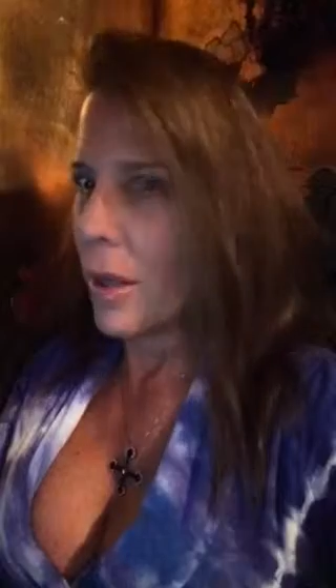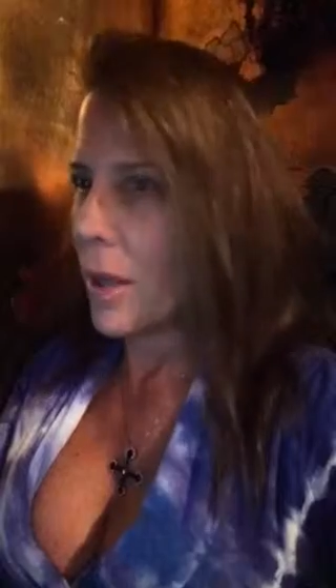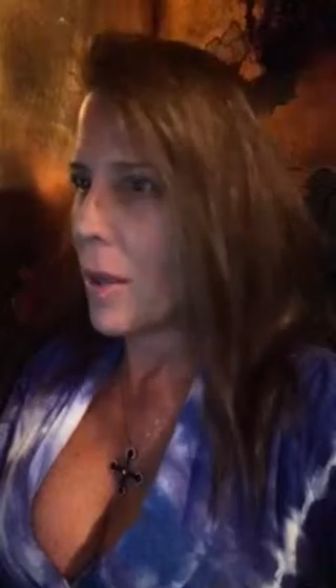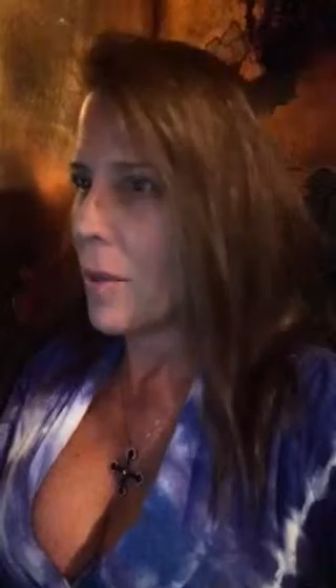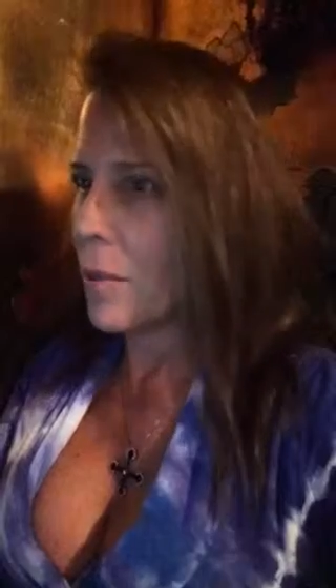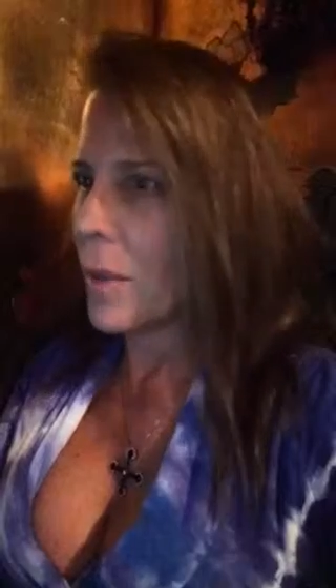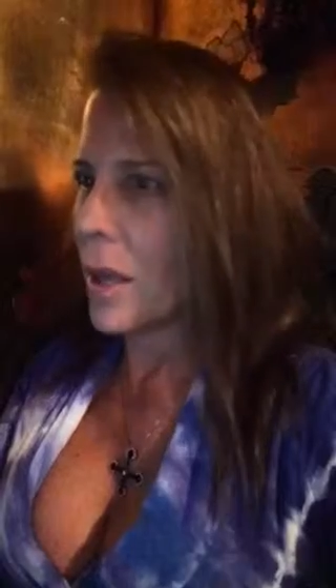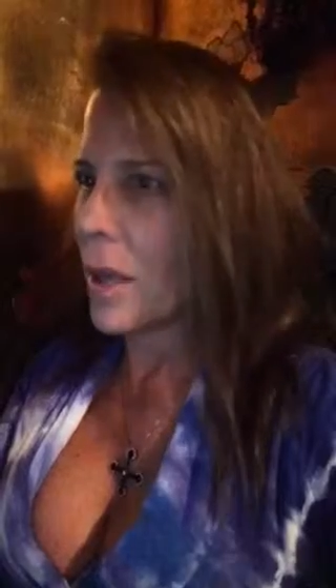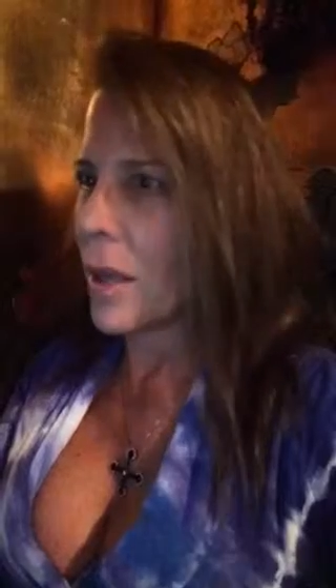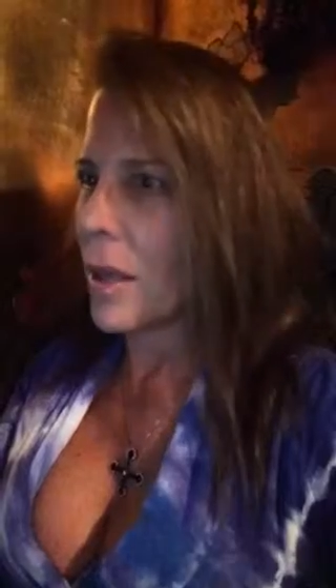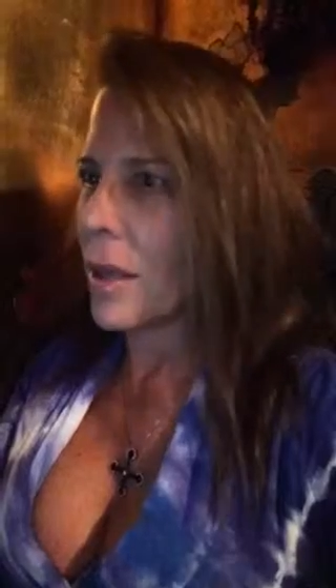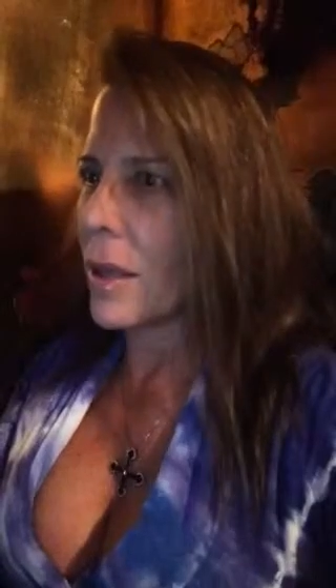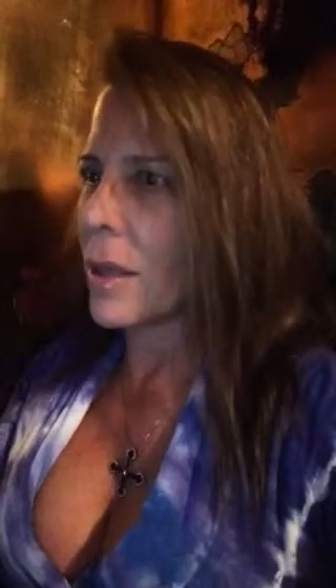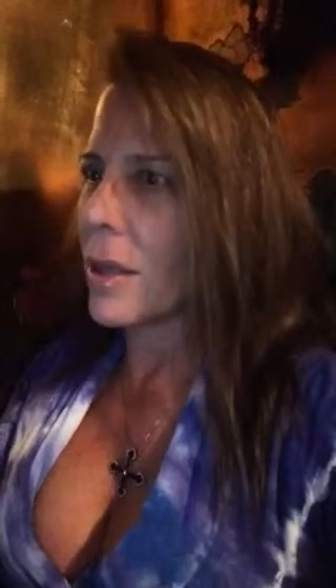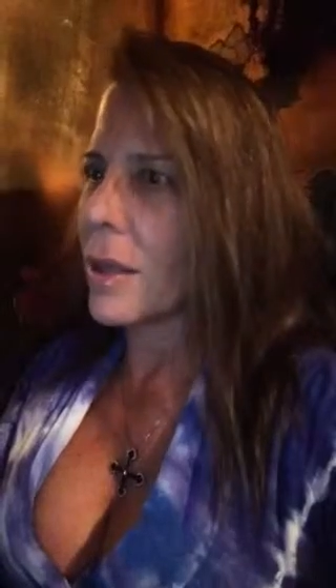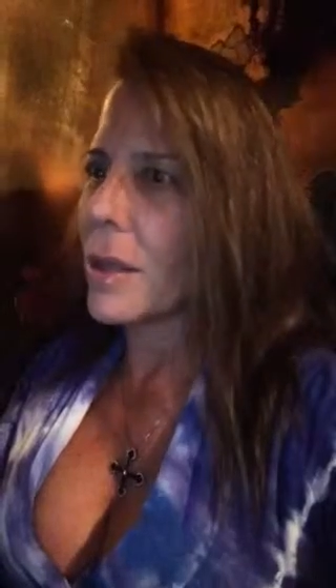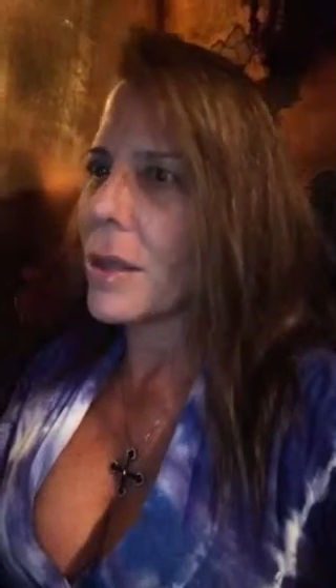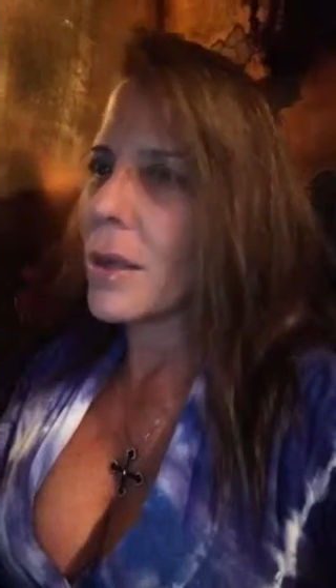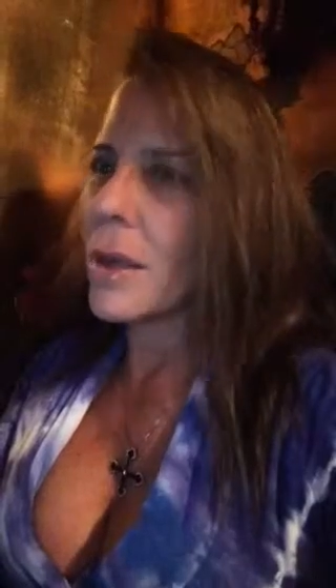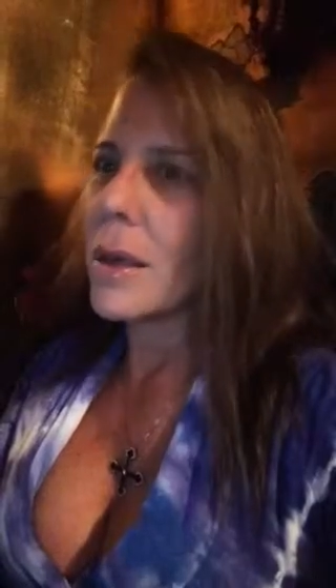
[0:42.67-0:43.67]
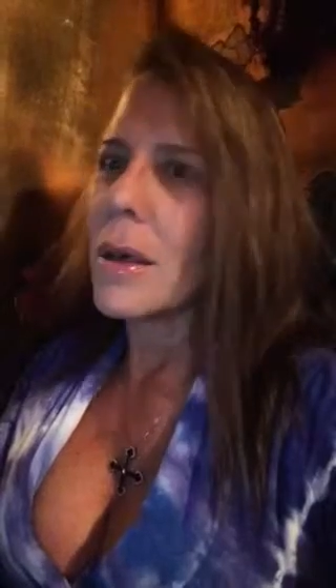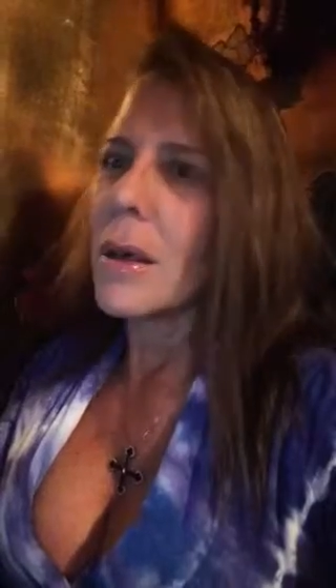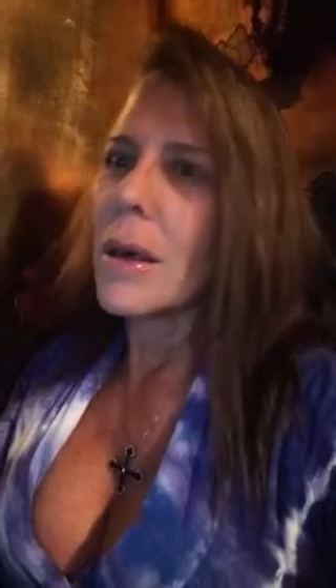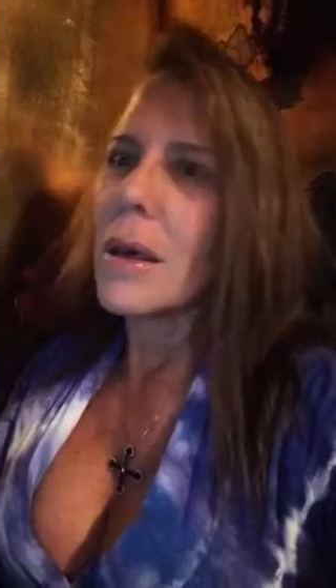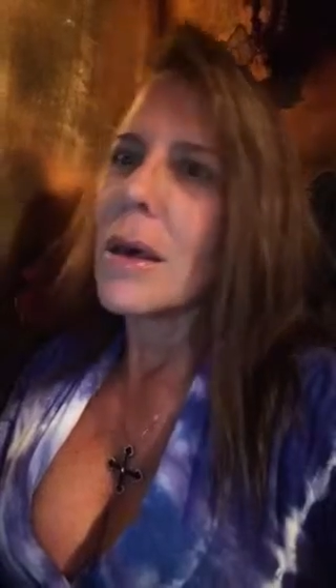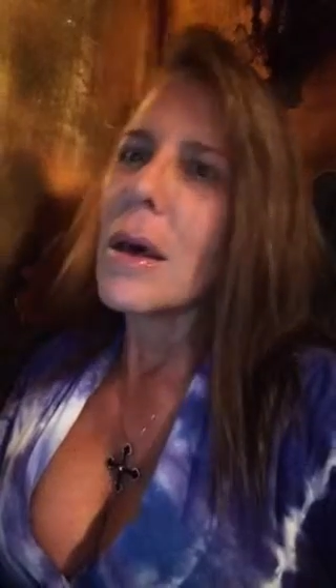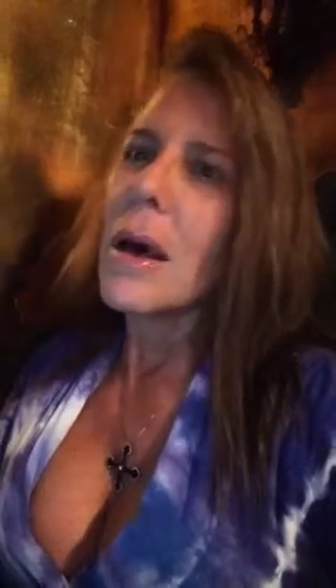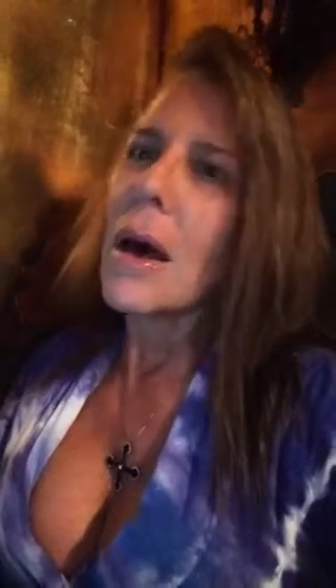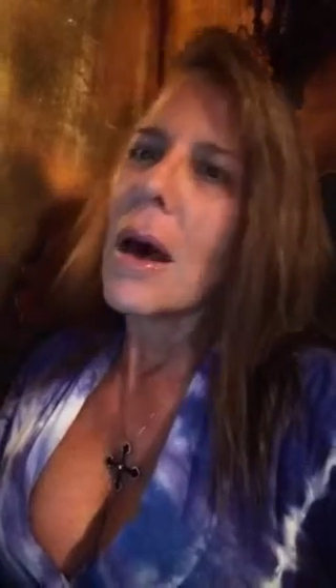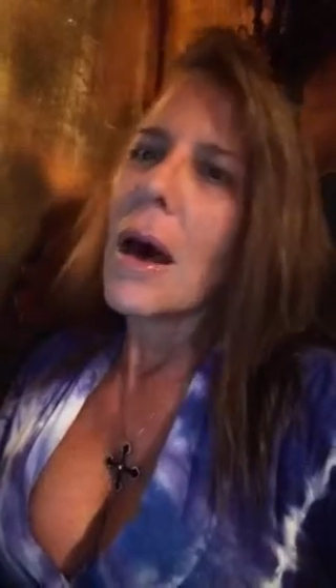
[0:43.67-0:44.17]
and me.
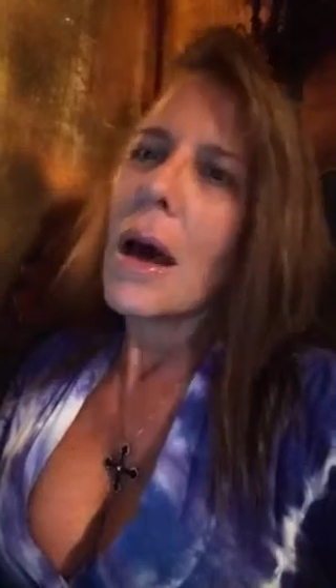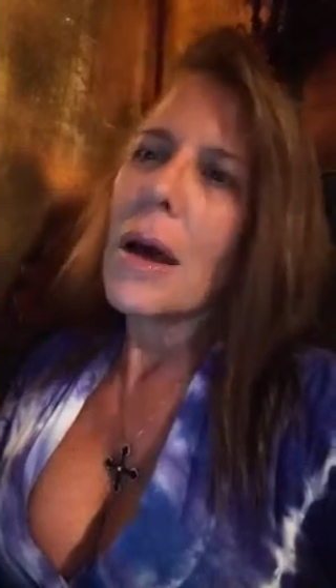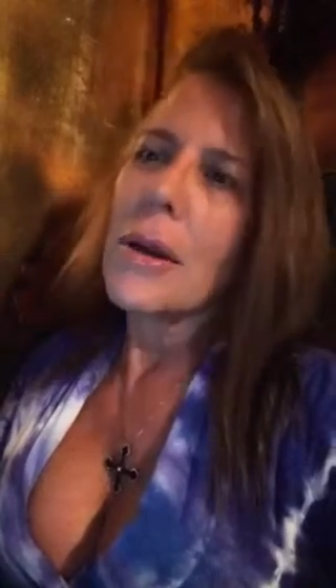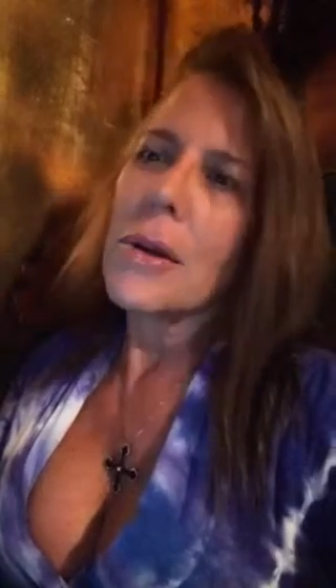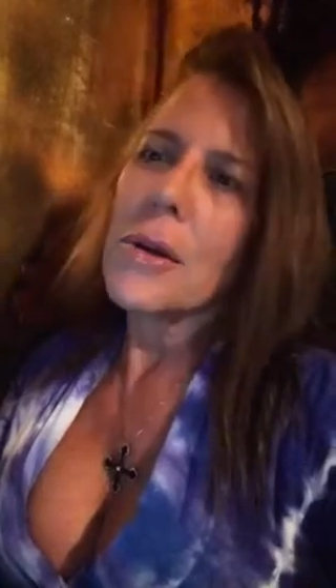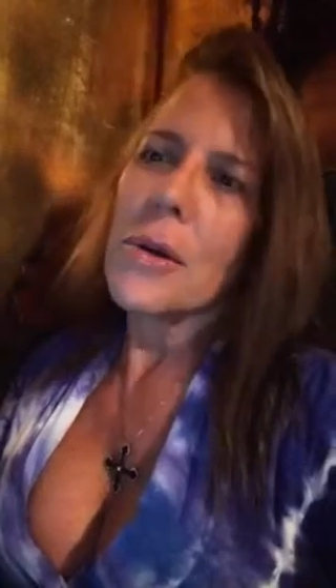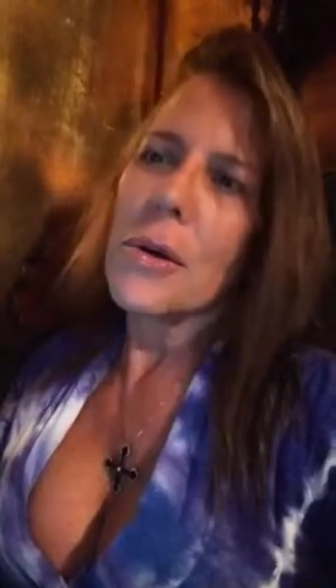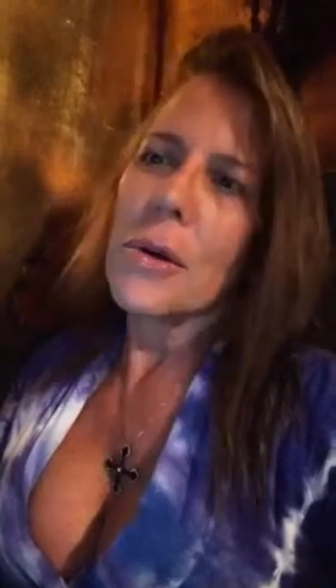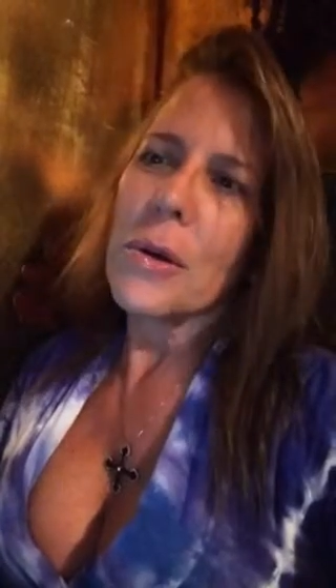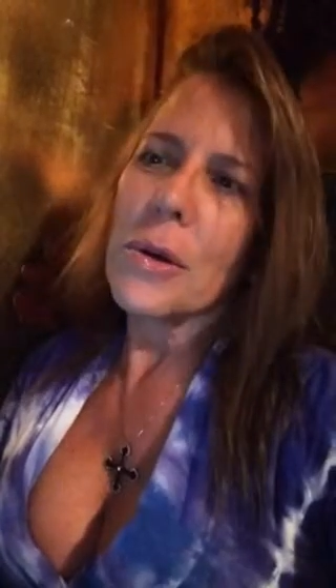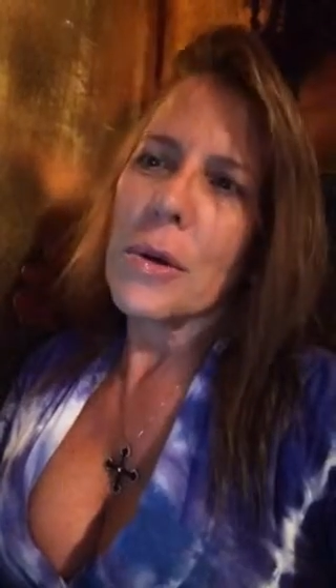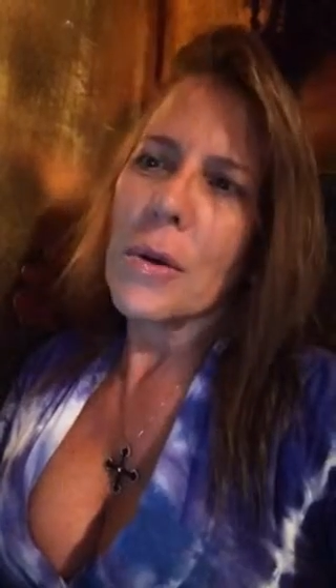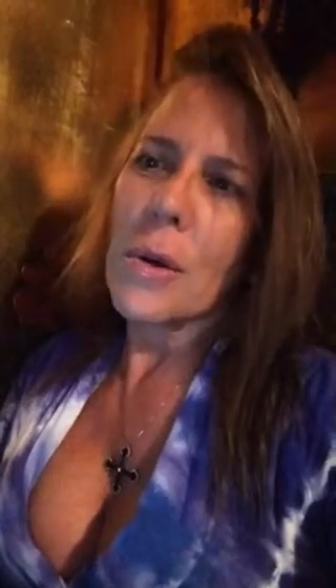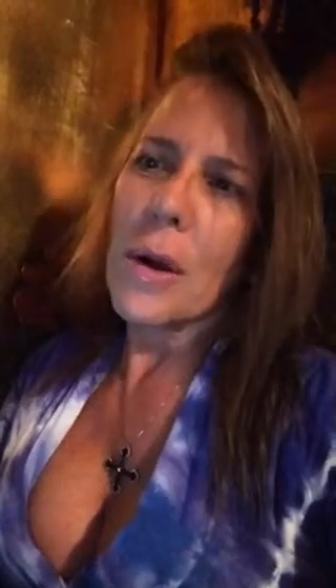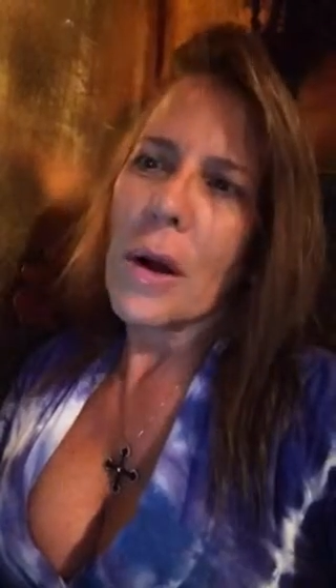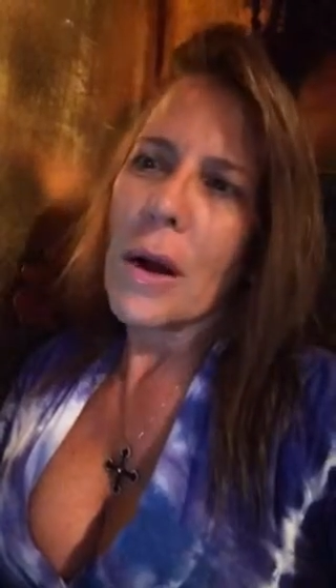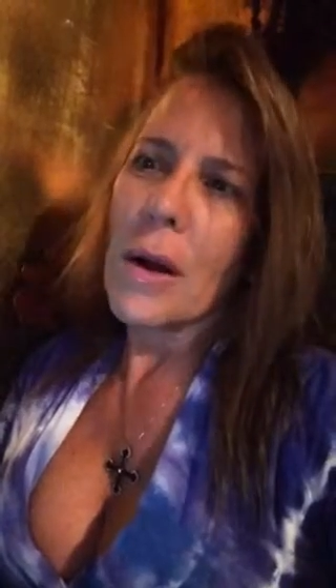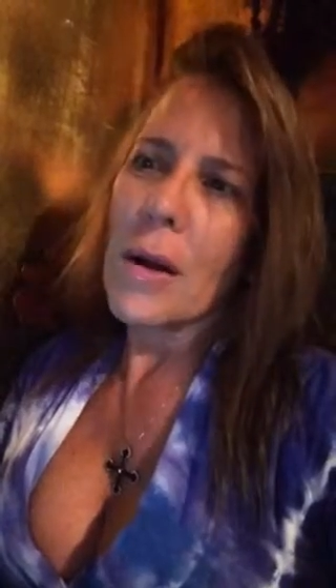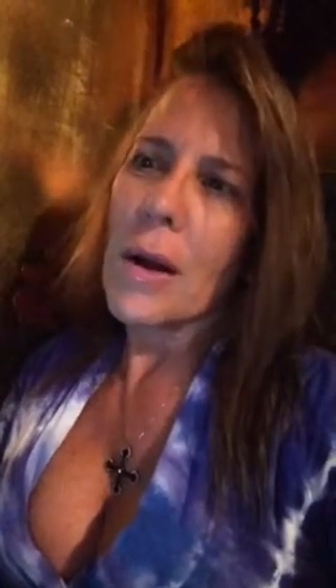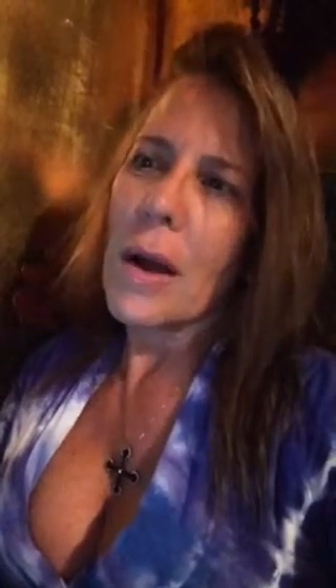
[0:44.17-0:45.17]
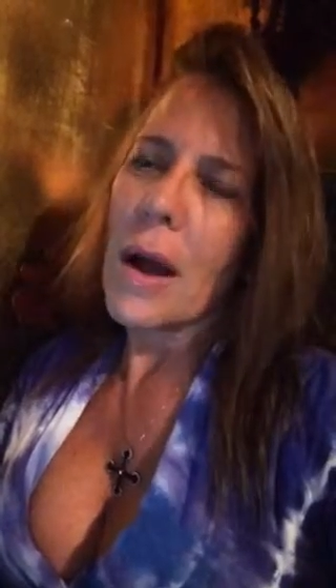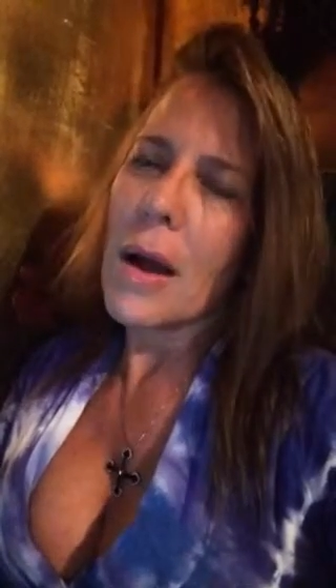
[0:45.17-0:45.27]
I know who you are,